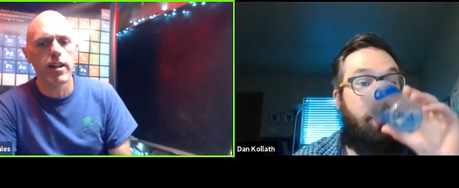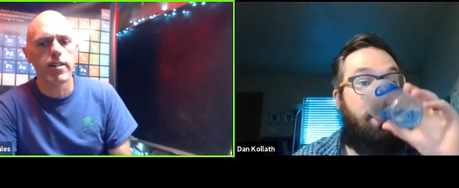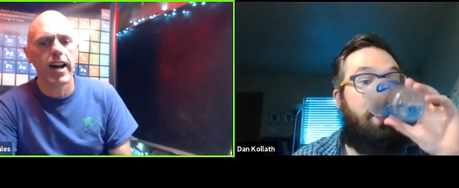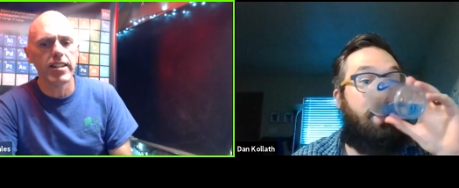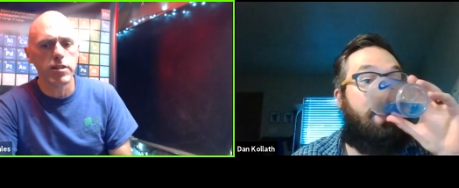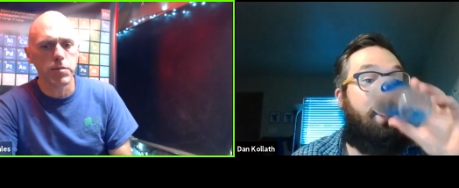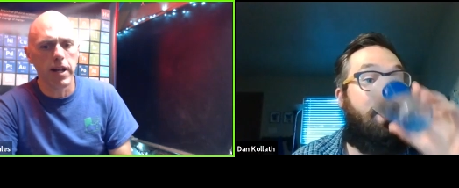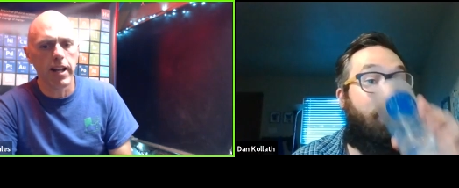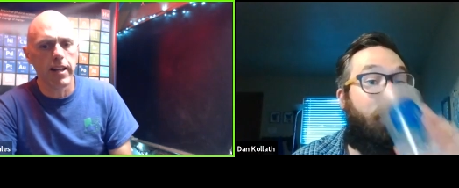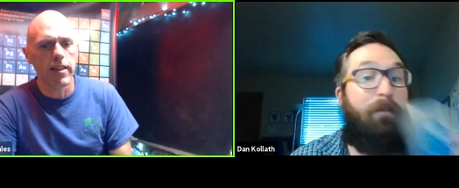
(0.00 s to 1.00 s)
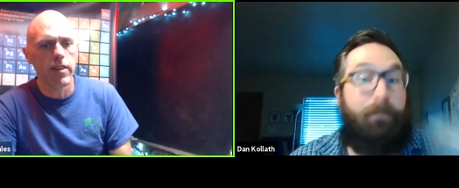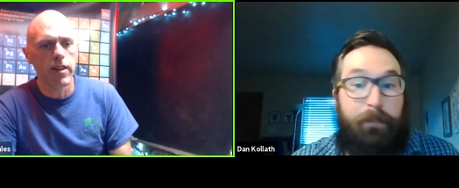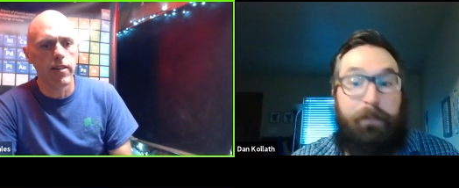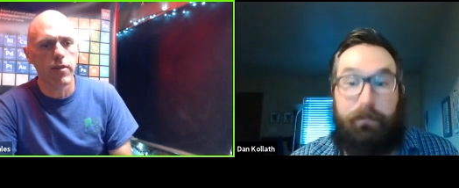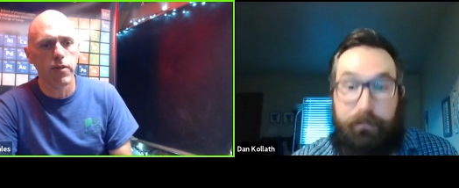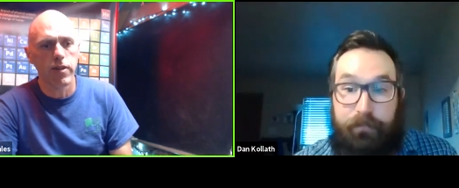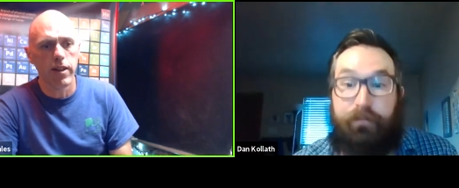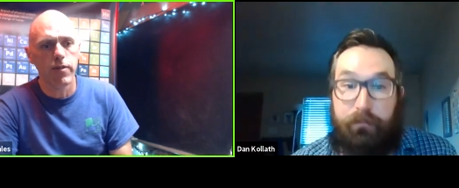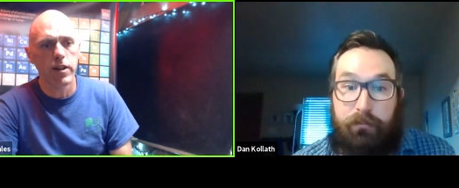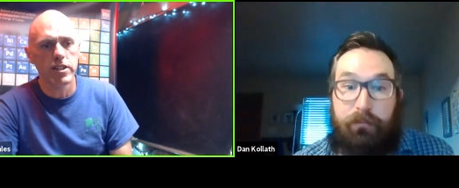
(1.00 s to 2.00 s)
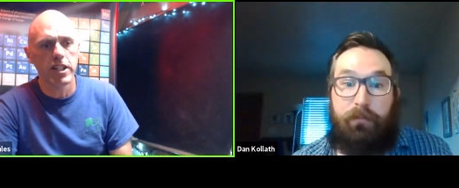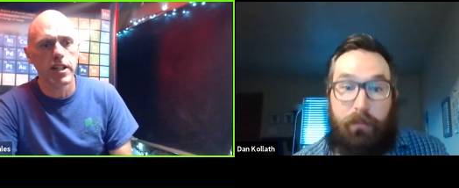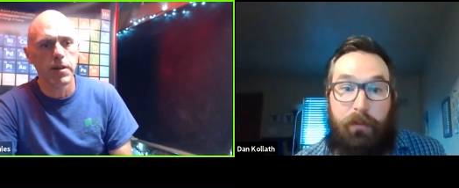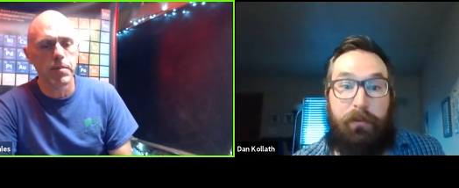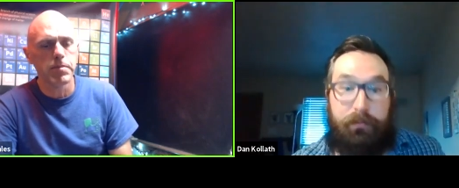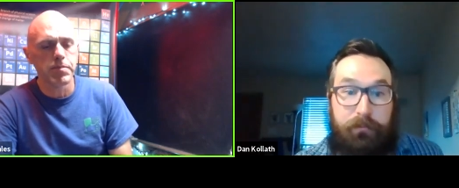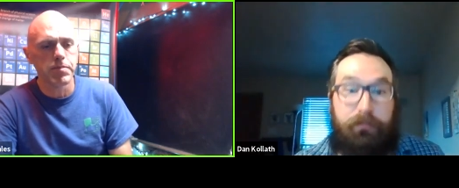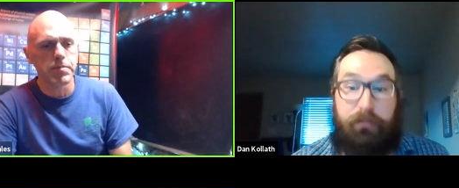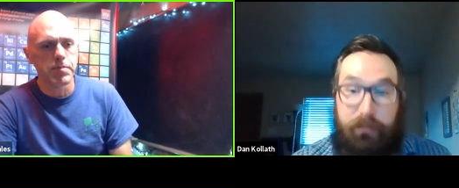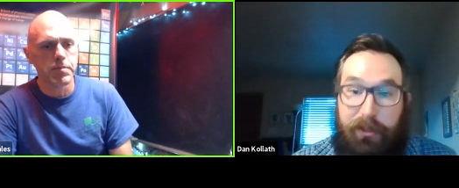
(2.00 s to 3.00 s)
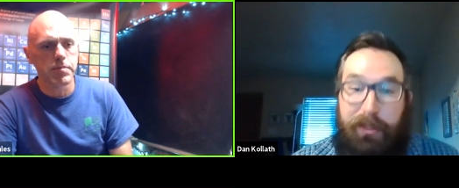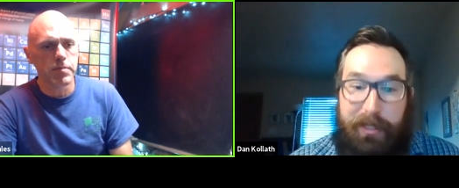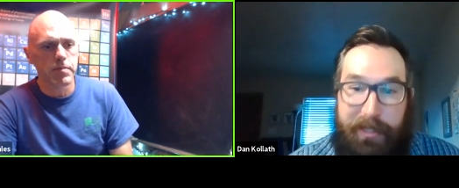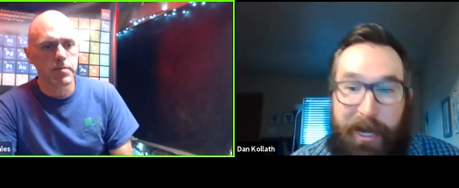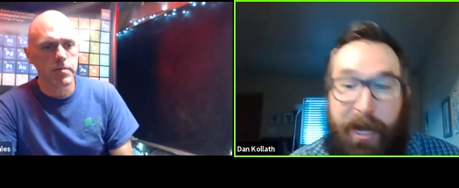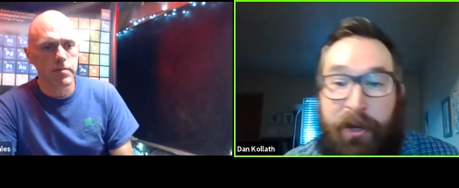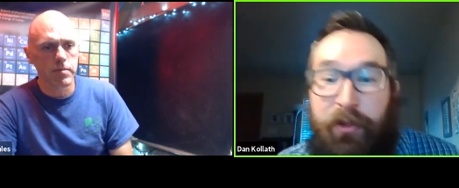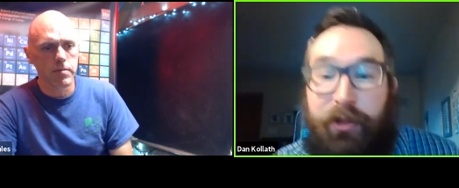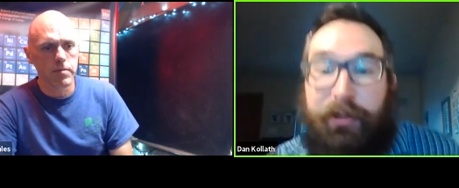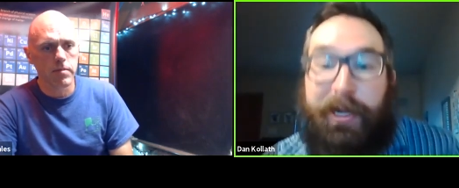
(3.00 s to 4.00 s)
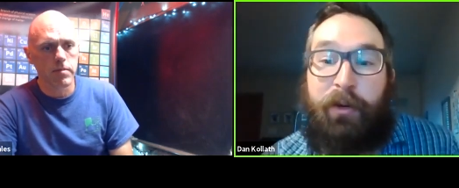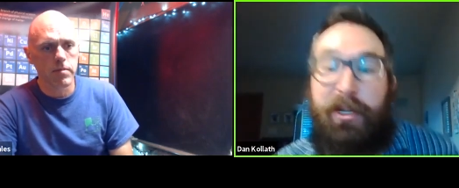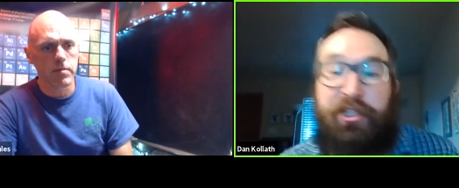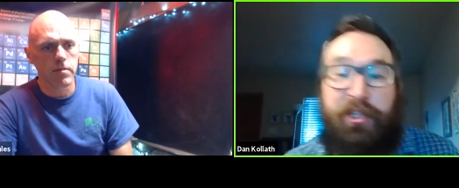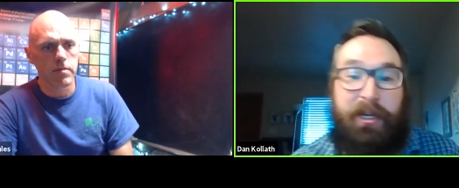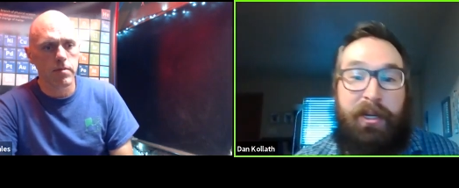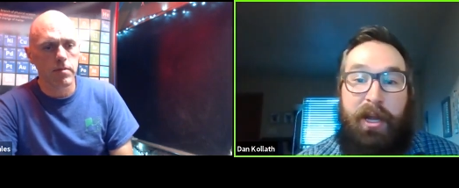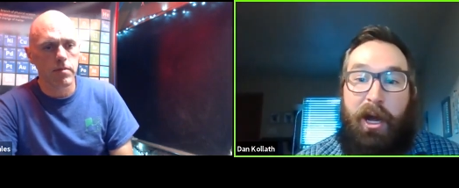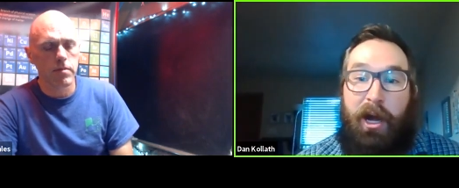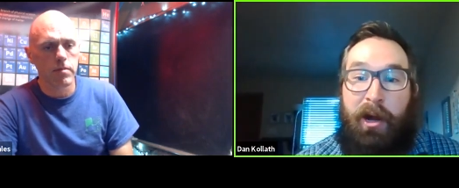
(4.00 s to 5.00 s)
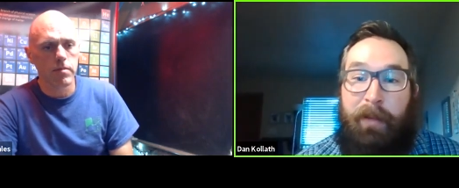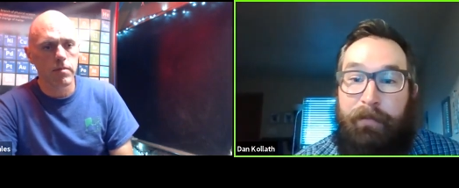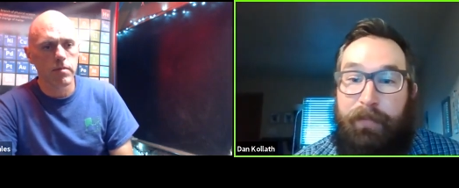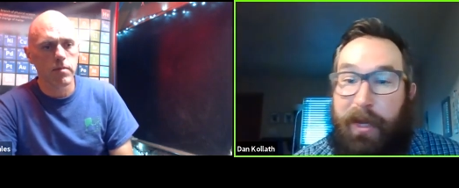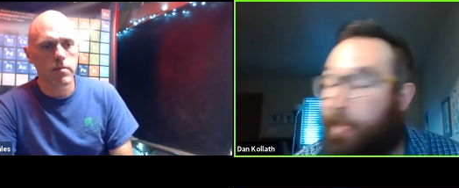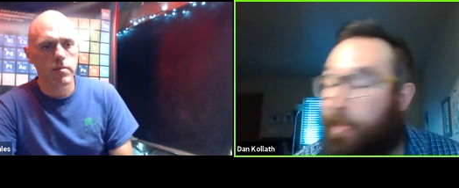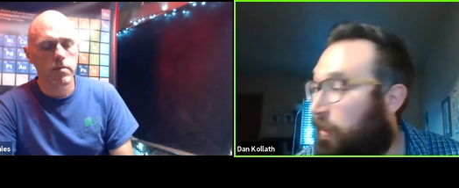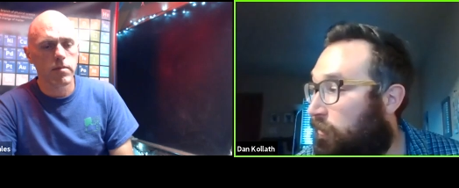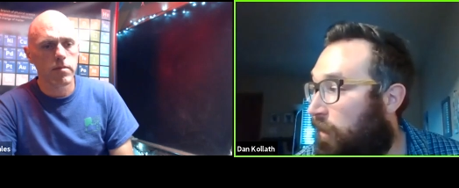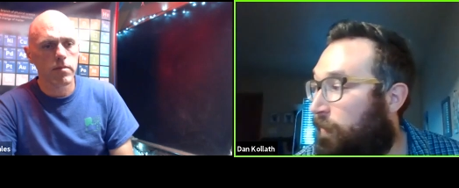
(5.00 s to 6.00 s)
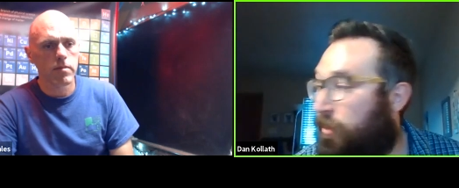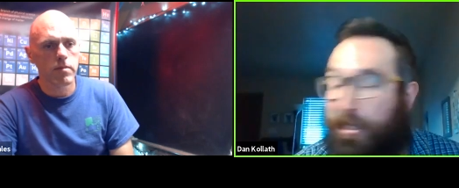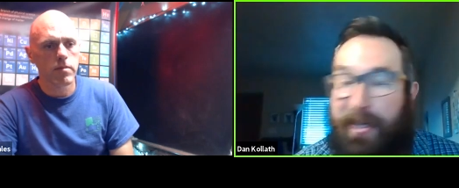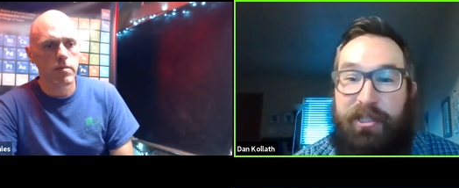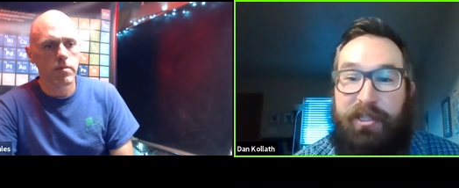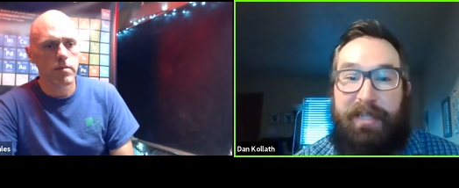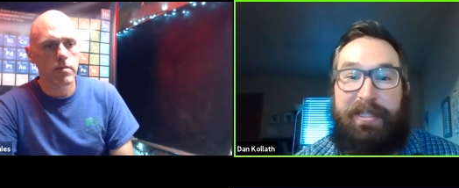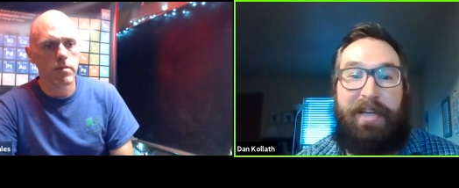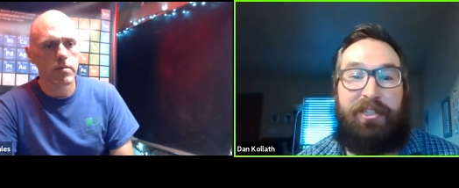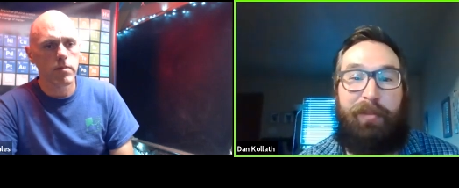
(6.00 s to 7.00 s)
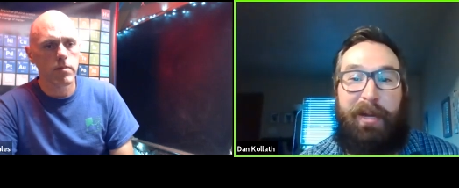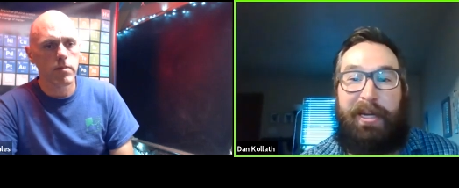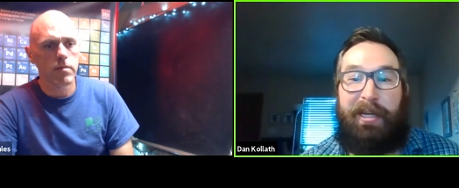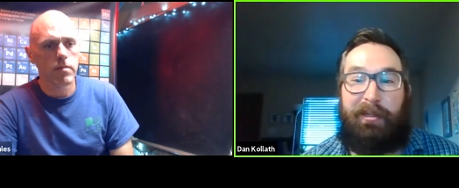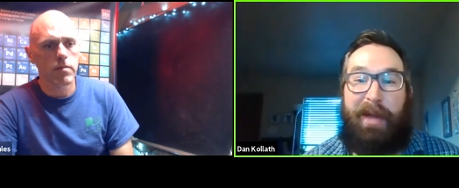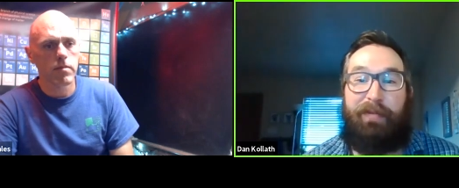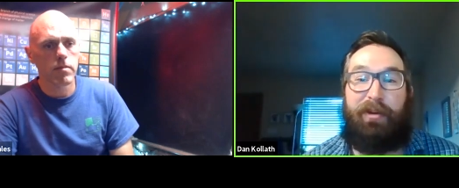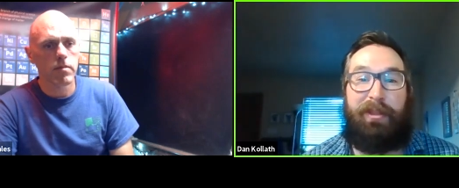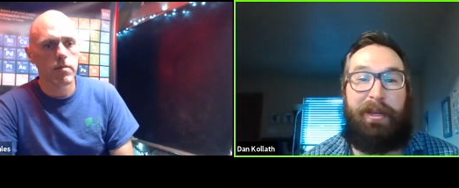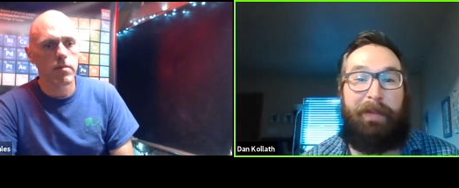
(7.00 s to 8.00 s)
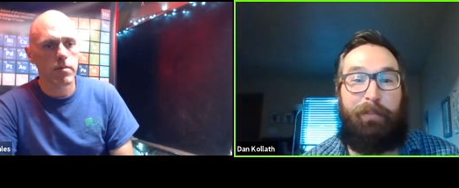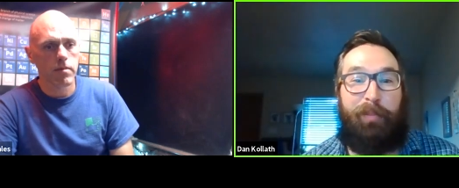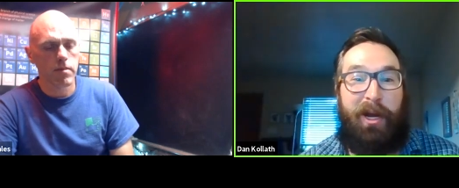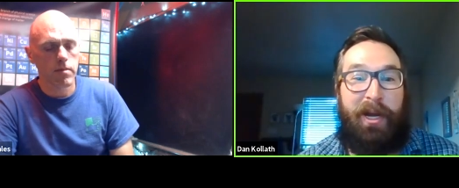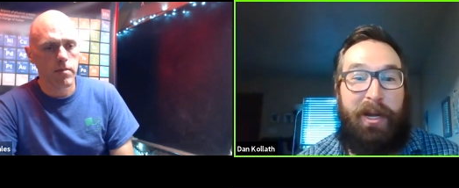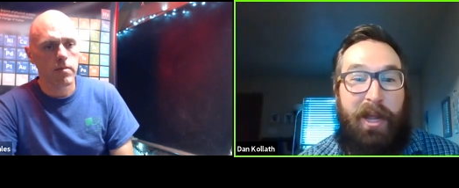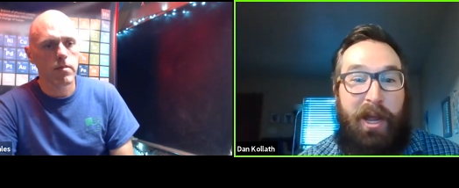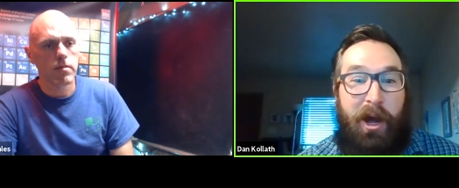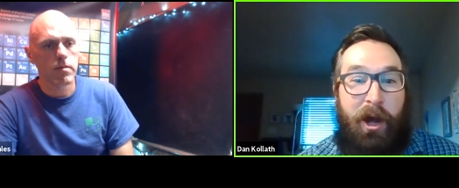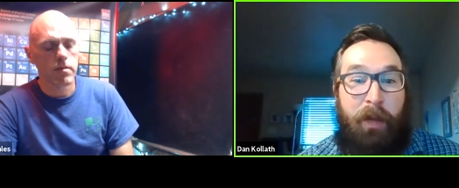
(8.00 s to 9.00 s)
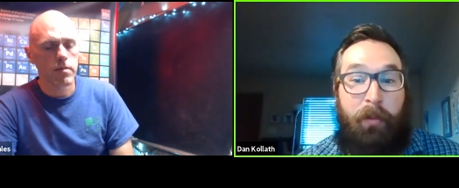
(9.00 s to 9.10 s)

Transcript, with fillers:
Speaker 1: exacerbating these, these fungi?
Speaker 2: Yeah, another great question. Um, I think climate change is exacerbating everything, but um,